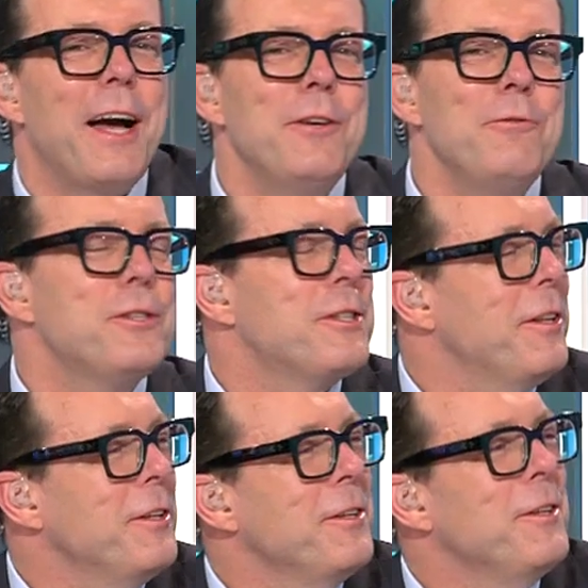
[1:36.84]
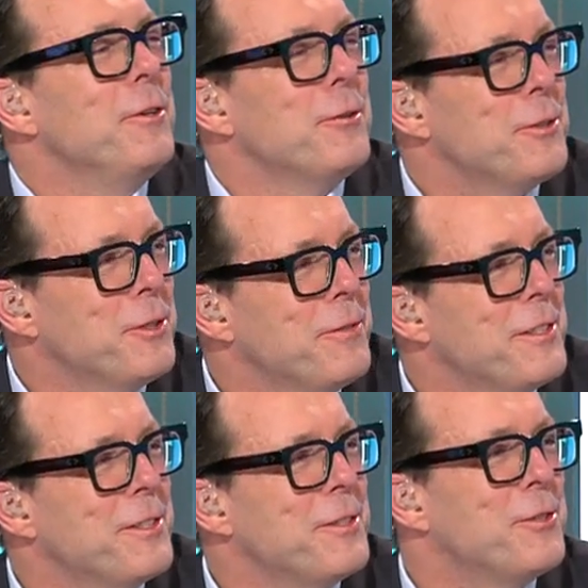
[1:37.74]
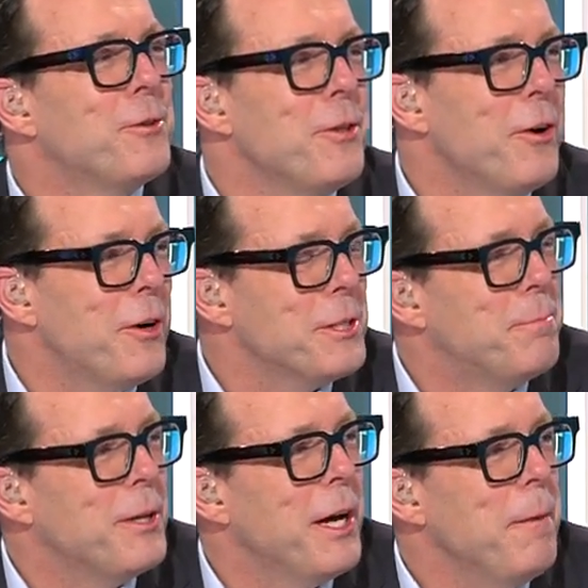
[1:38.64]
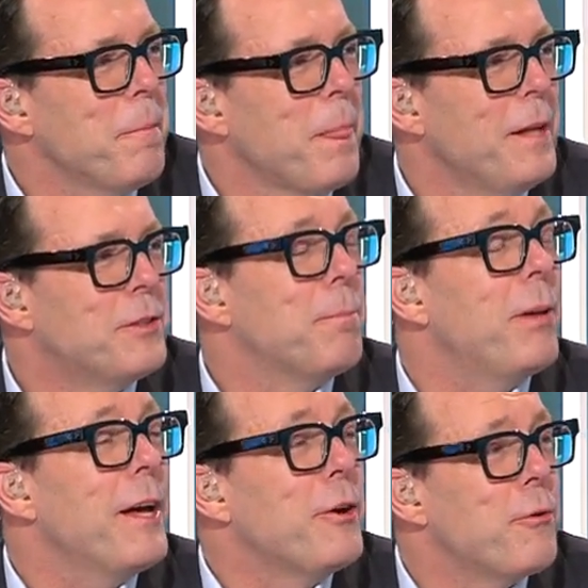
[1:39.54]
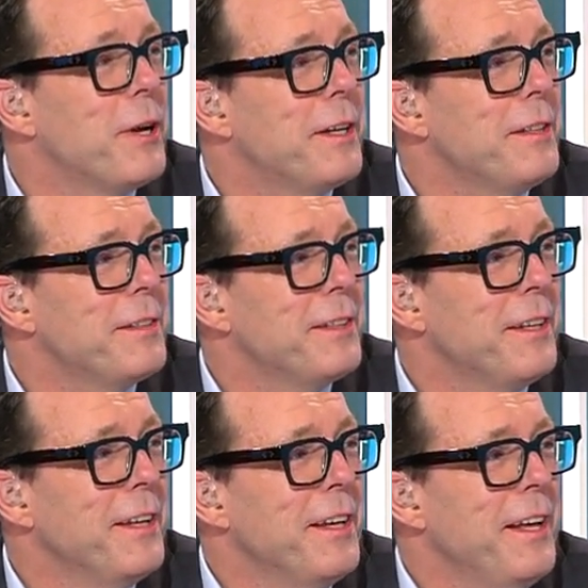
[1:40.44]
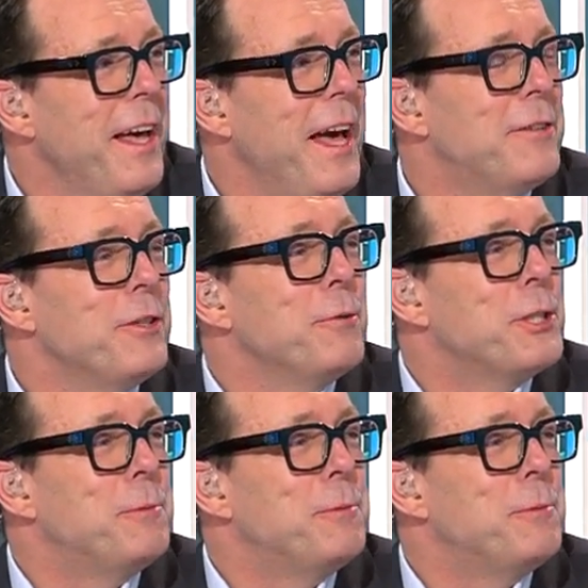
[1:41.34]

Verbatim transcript: are you selling your services to the highest bidder to play cricket oh, no. and to do a